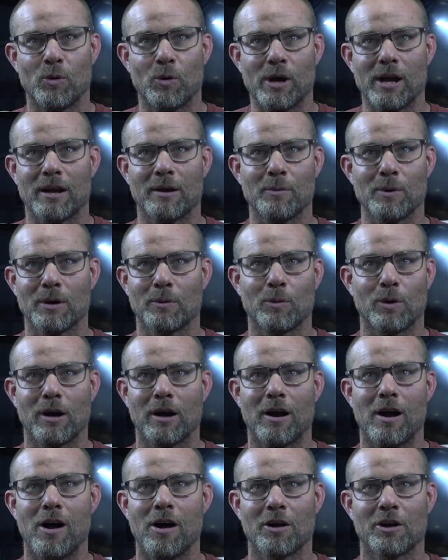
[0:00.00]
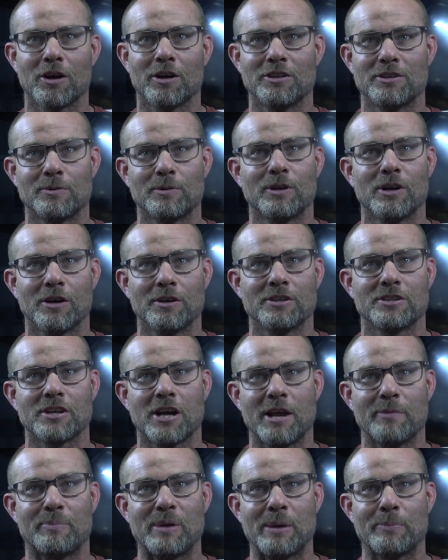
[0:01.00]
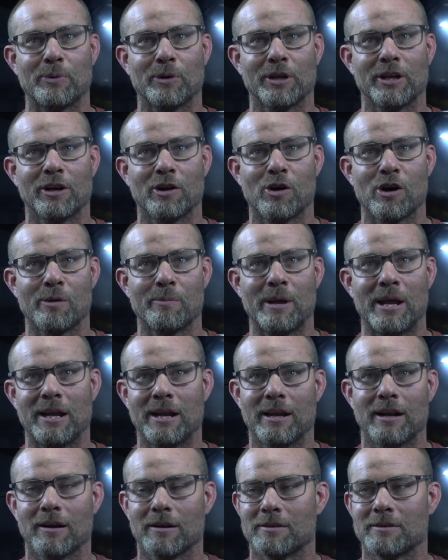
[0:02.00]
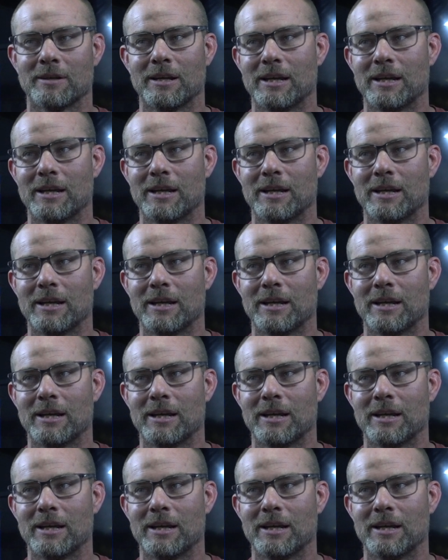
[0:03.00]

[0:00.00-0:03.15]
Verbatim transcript: We, we're all good, good and tight people. You know what I mean? And they're